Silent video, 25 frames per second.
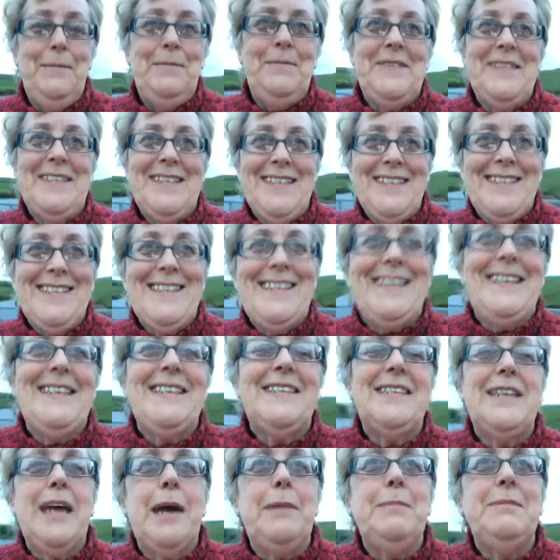since he
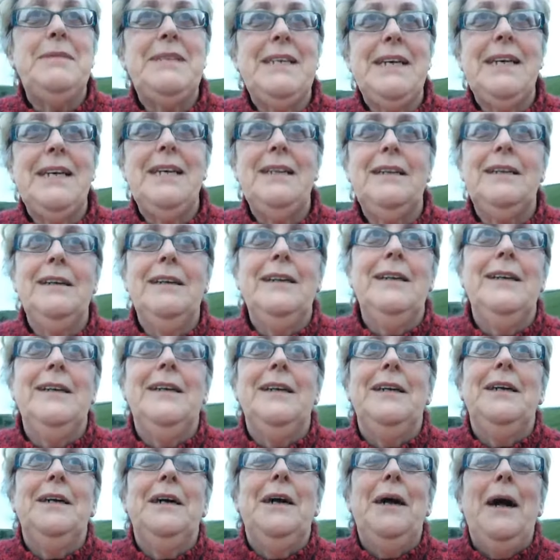stepped in.
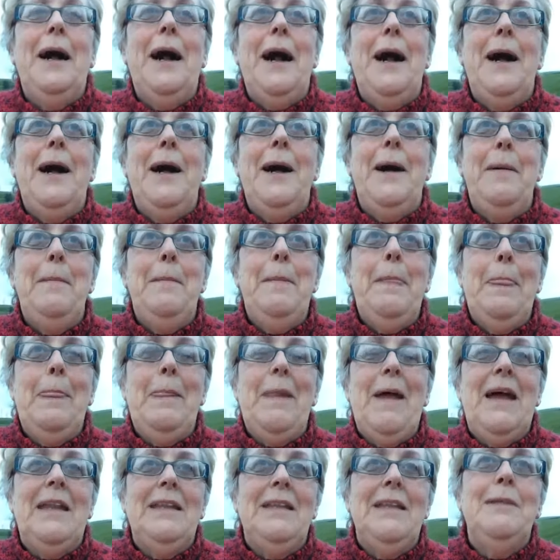And
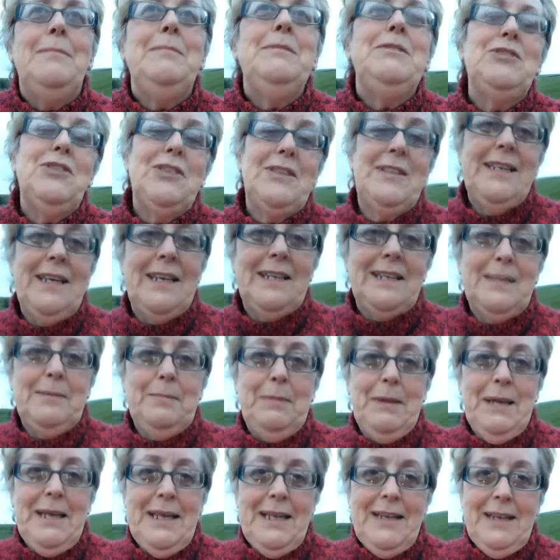let me just
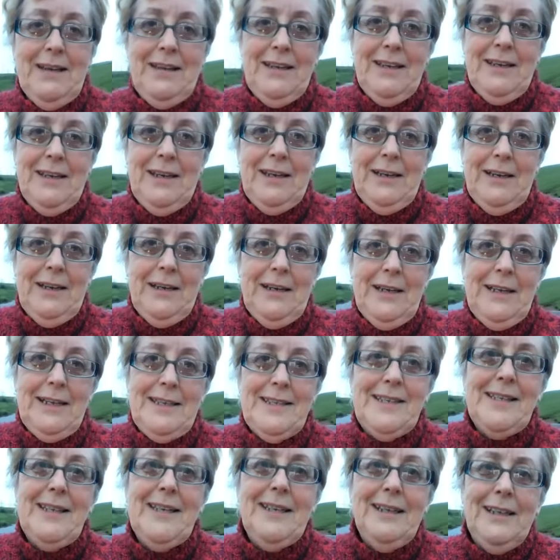explain,
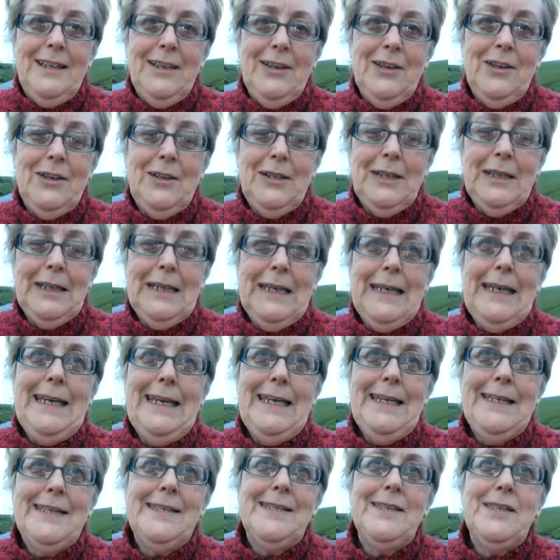Etheliel
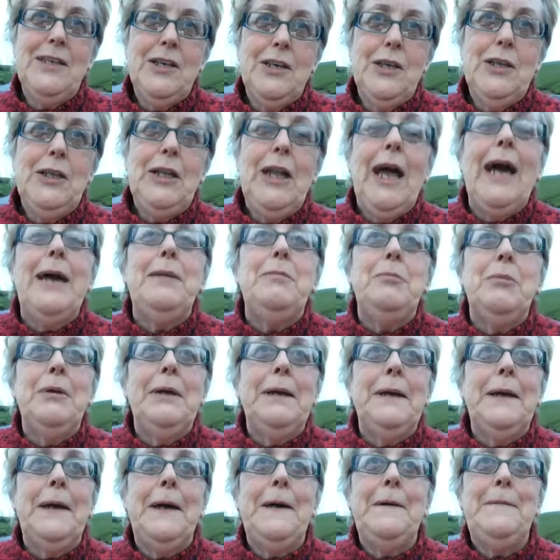is the light
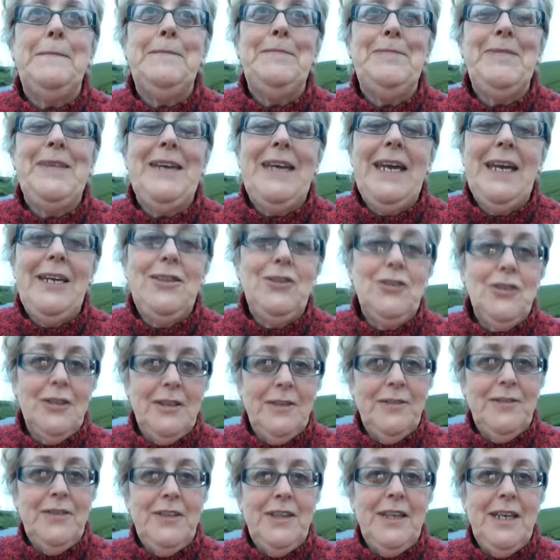bringer, the angel
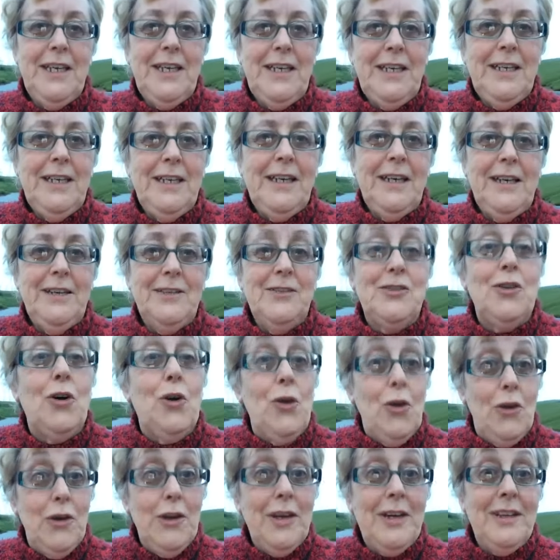of the
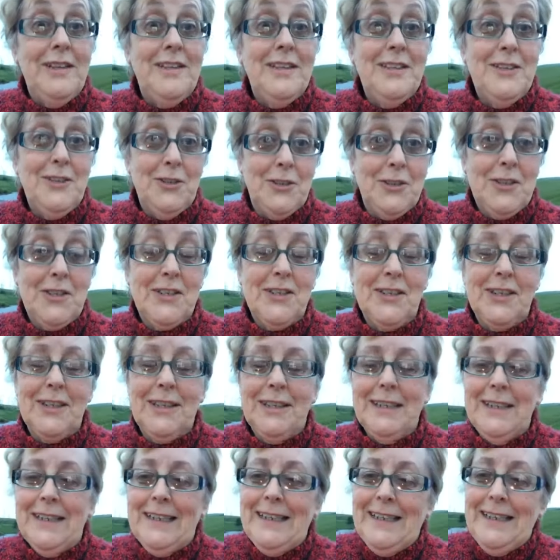dawn and the dusk,
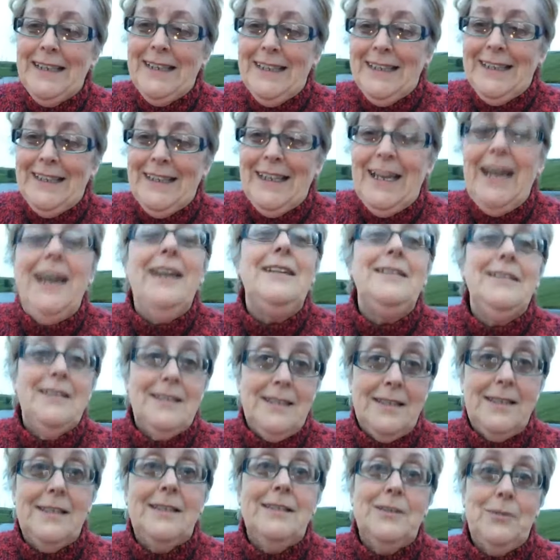
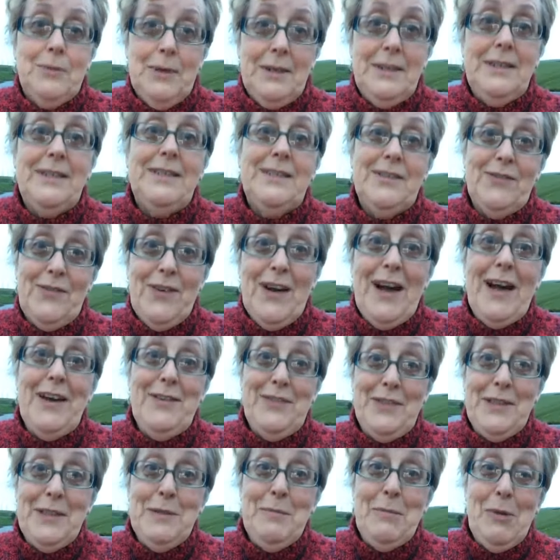hence 20 to 5
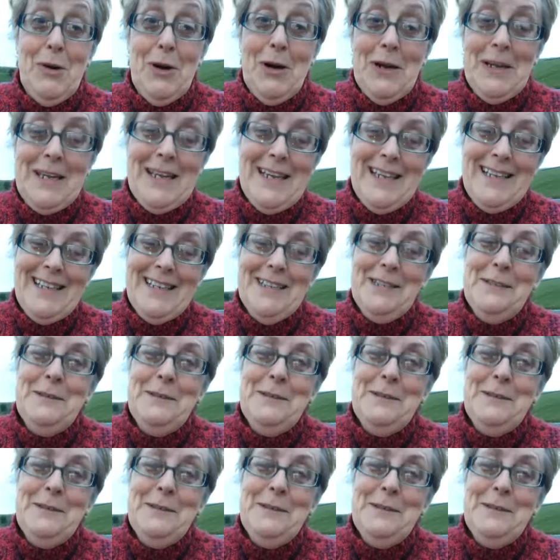in the morning.